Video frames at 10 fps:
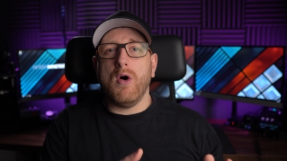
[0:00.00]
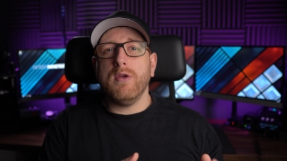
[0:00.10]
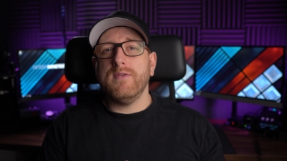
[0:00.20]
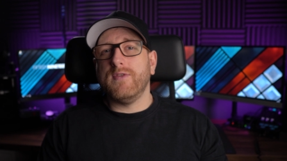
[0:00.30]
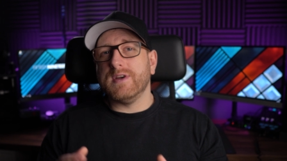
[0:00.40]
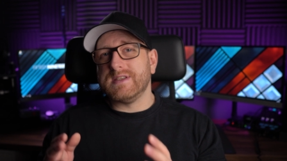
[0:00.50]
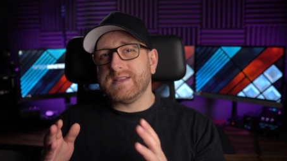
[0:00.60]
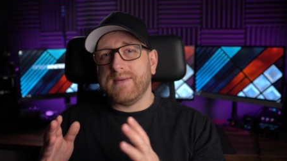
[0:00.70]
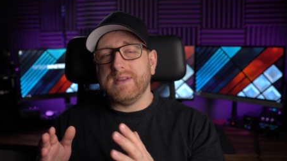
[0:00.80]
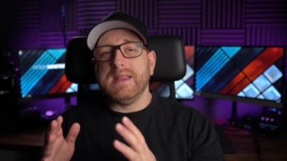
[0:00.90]
on versus
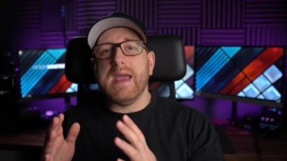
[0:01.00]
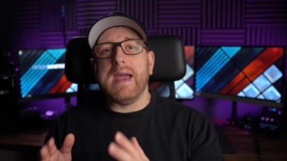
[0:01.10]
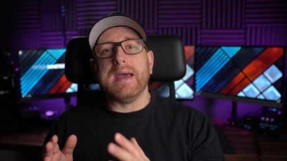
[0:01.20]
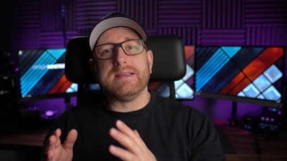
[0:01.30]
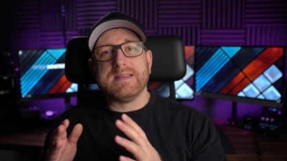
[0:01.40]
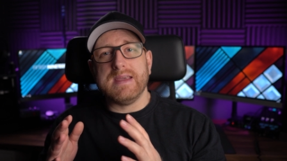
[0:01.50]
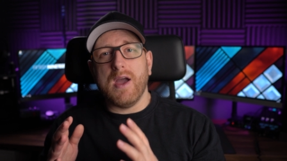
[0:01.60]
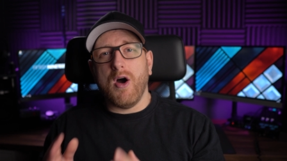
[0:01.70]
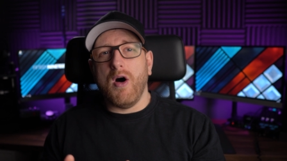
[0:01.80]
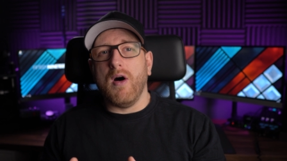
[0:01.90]
having the ANC
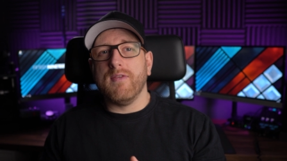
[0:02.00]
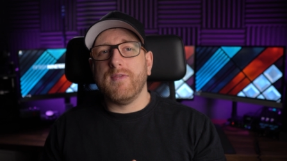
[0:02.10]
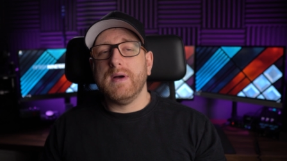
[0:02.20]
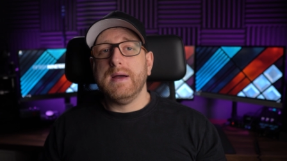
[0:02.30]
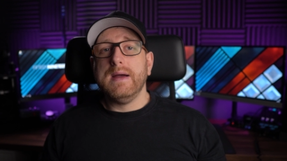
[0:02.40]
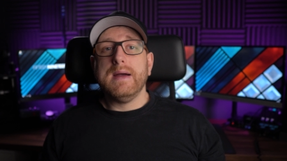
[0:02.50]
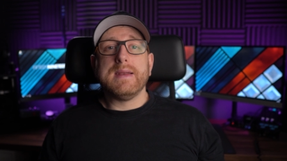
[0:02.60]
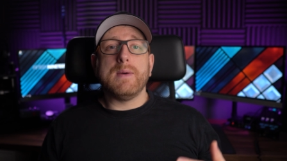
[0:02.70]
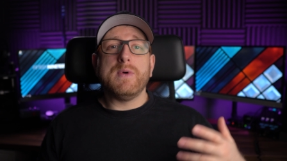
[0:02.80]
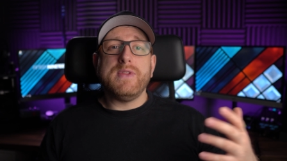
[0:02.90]
off.
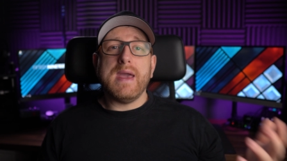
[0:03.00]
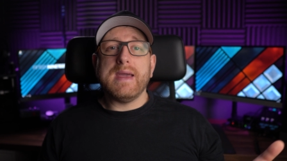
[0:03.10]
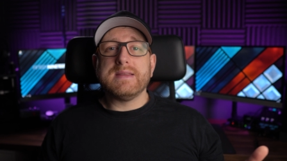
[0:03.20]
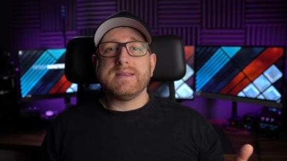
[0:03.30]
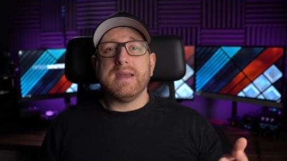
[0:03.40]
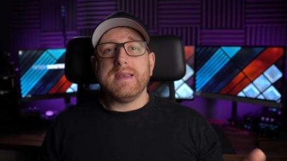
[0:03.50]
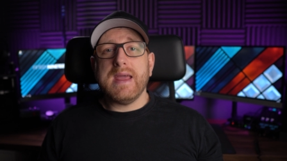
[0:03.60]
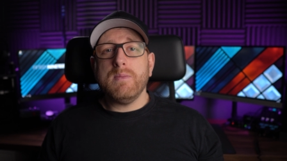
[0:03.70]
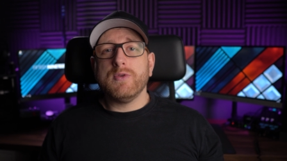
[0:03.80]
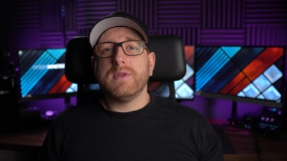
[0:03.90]
Now with the ANC
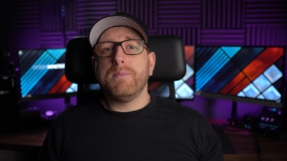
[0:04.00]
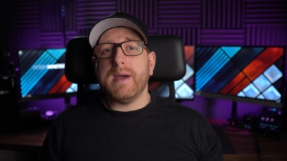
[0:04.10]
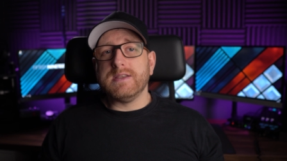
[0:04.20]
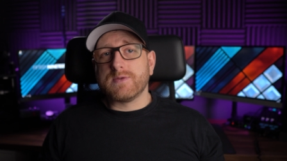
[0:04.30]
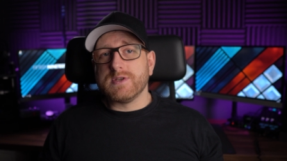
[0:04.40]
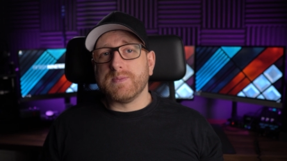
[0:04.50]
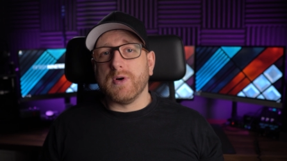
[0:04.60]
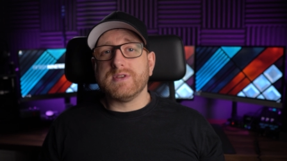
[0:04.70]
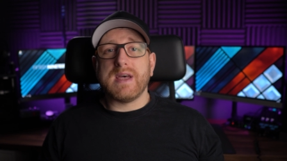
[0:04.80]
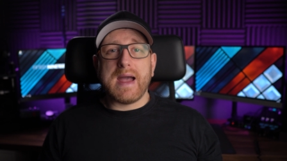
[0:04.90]
enabled, the bass
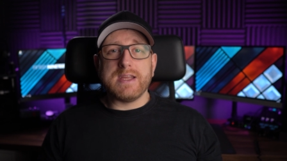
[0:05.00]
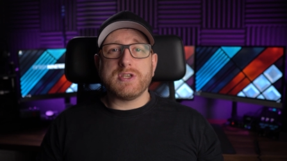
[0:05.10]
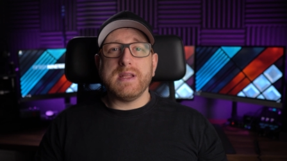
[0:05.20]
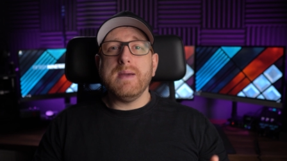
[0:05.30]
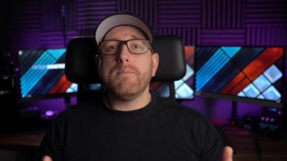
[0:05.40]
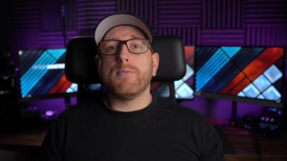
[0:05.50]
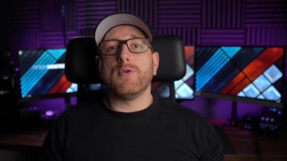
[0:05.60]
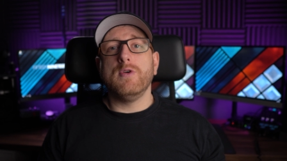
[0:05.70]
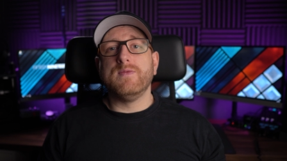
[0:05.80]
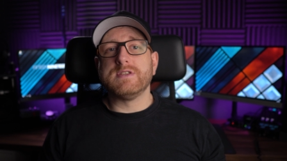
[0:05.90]
response actually
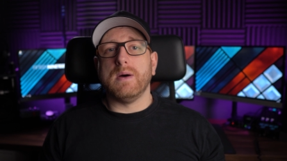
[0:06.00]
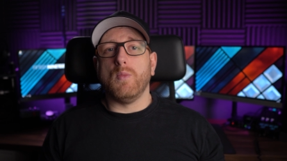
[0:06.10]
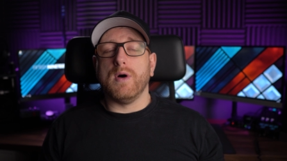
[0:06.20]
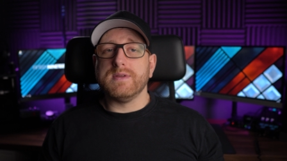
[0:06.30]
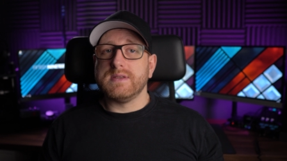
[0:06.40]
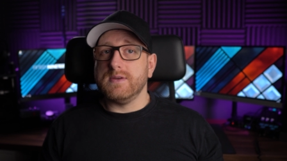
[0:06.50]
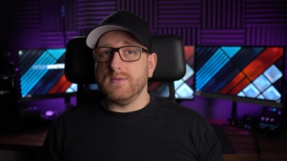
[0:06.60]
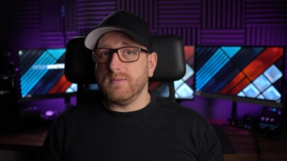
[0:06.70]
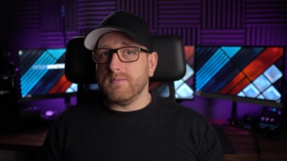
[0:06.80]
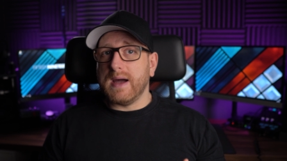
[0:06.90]
improved somewhat,
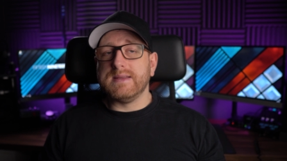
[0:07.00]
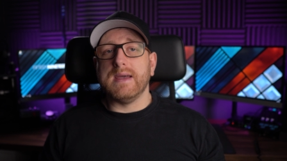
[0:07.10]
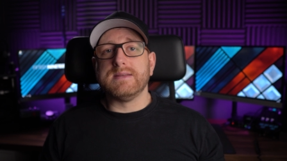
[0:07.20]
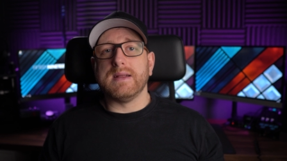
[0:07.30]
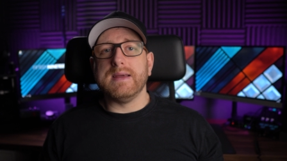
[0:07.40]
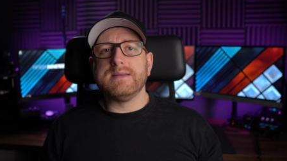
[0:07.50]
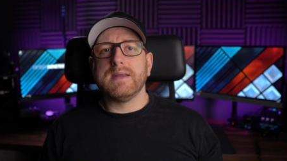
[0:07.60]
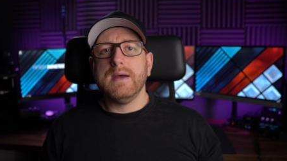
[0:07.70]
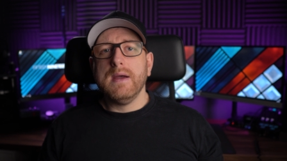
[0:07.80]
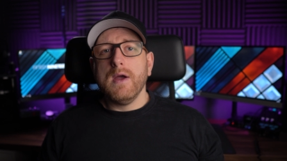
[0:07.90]
to my taste at
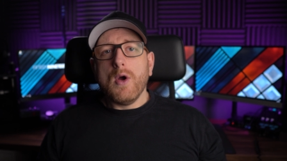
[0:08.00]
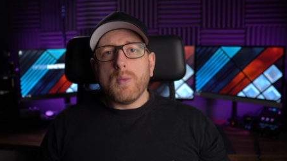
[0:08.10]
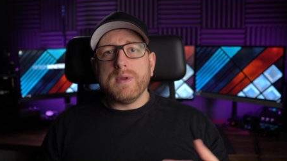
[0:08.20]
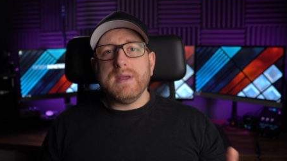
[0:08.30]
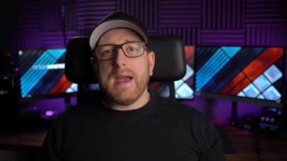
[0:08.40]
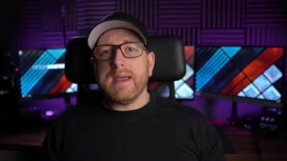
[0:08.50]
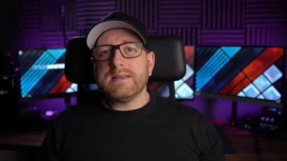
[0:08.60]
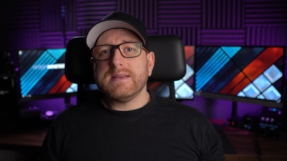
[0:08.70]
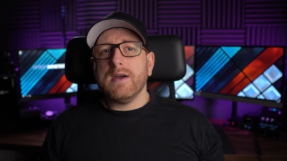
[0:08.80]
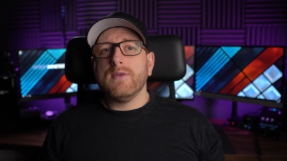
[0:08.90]
least. With the
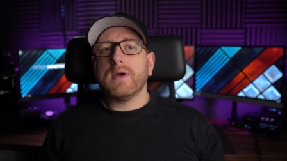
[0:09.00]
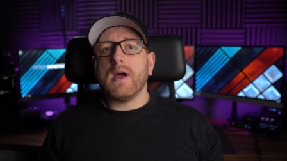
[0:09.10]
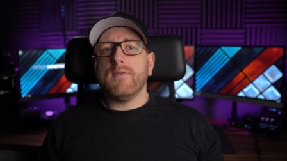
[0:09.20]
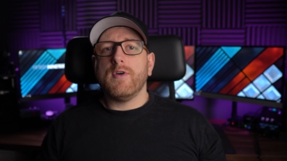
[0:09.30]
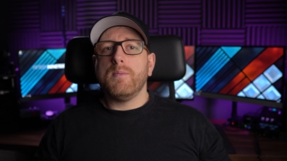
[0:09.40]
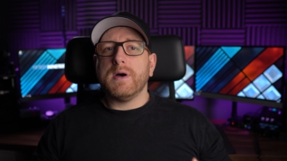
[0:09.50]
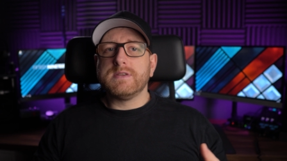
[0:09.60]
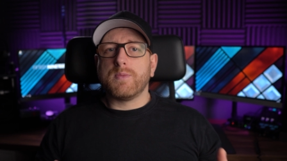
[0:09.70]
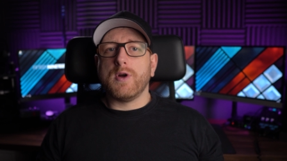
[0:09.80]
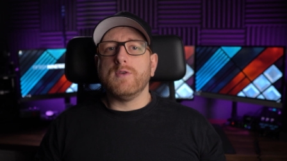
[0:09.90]
ANC on, the
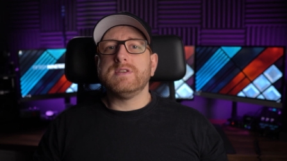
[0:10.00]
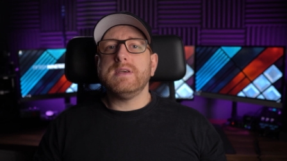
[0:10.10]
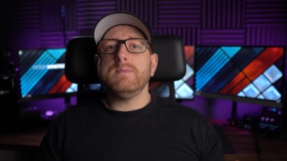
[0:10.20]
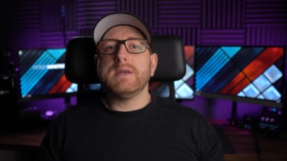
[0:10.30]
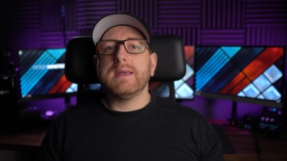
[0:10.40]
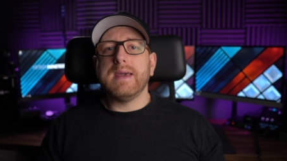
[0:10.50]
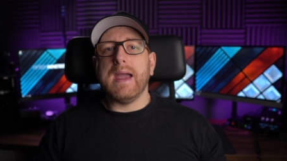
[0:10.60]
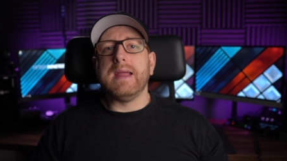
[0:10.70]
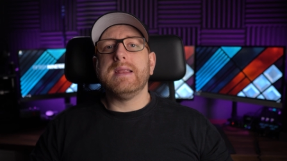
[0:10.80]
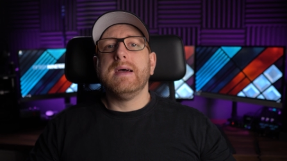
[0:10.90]
ComfoBuds Pro seemed to
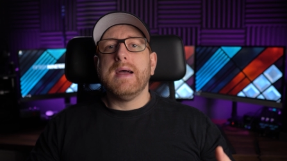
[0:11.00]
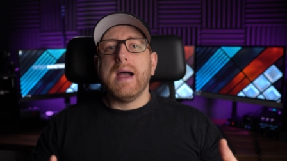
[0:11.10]
gain